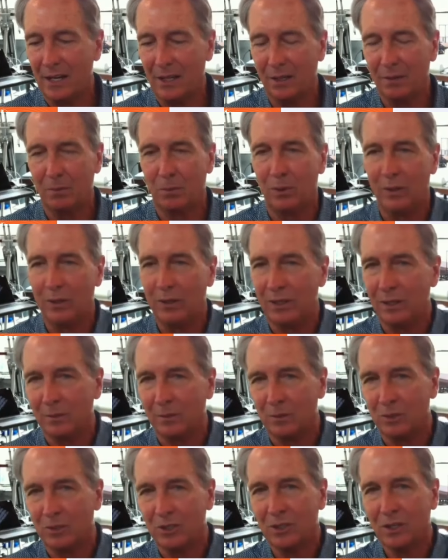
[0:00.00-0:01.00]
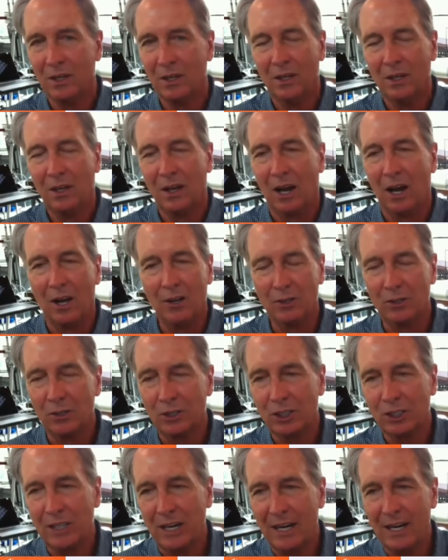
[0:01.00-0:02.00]
Caleb Williams
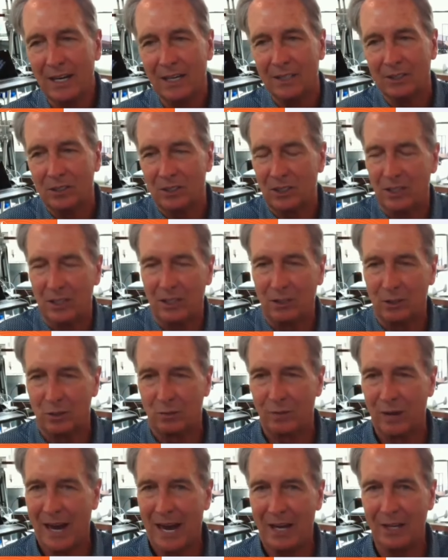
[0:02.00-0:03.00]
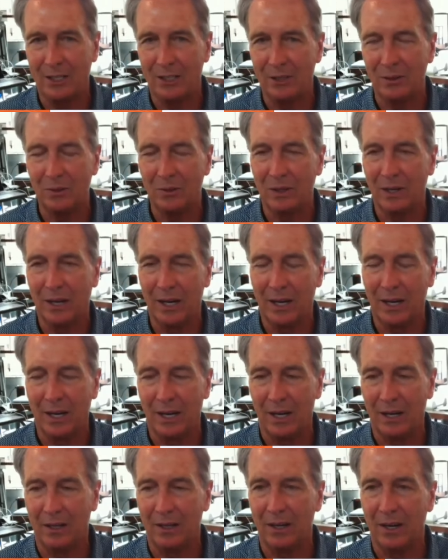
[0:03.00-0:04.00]
understands his value
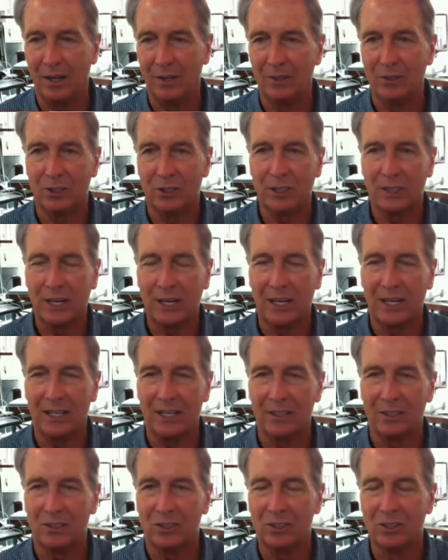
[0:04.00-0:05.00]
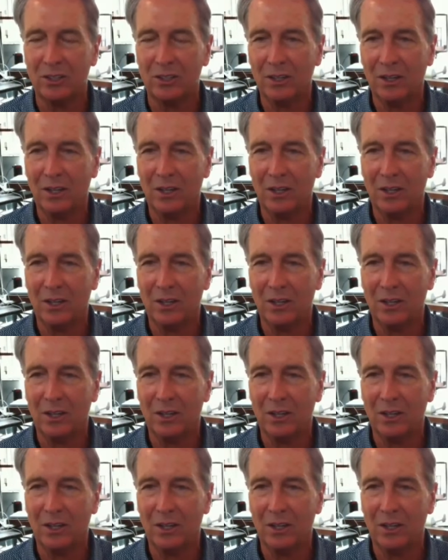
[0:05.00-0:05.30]
and understands